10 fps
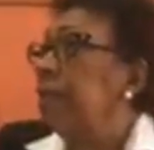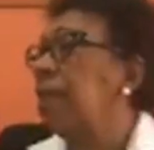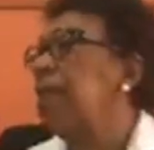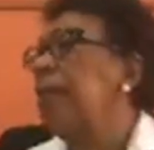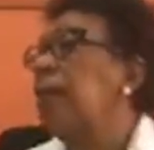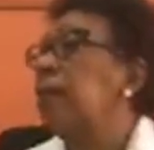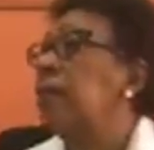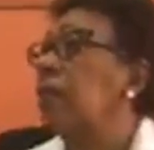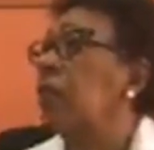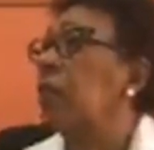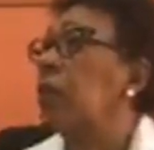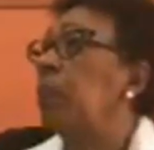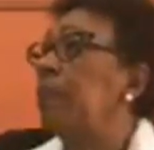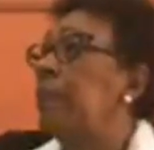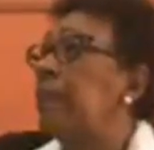It's a legal term,
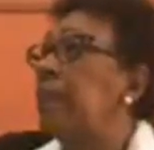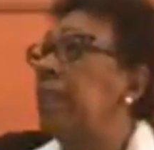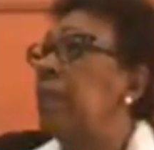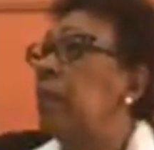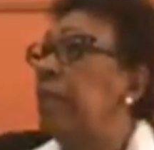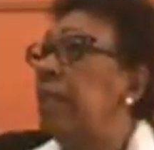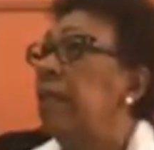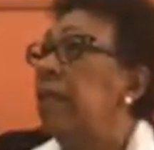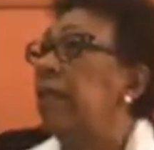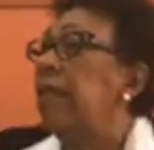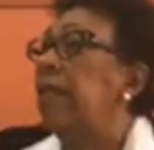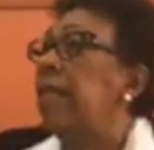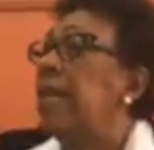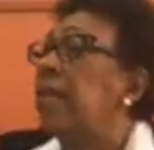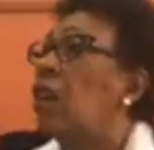but basically it means he
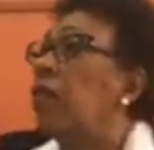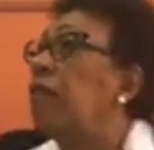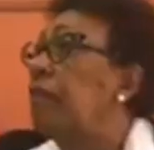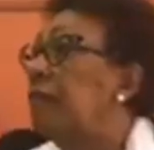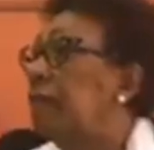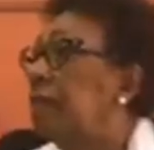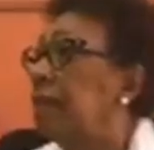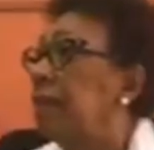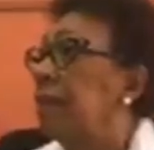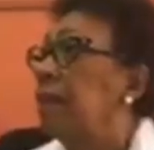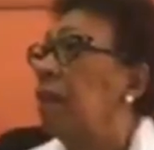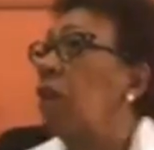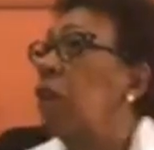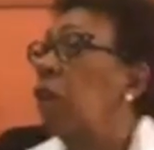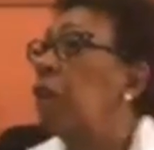stays convicted
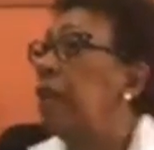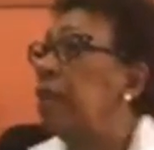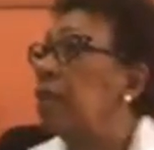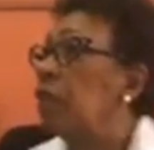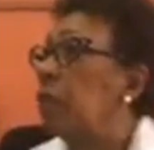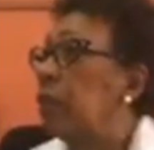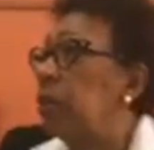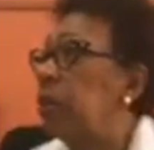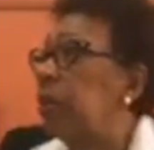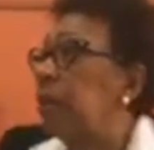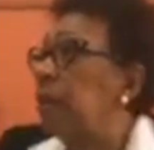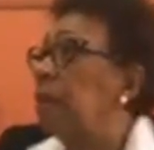of the offense of murder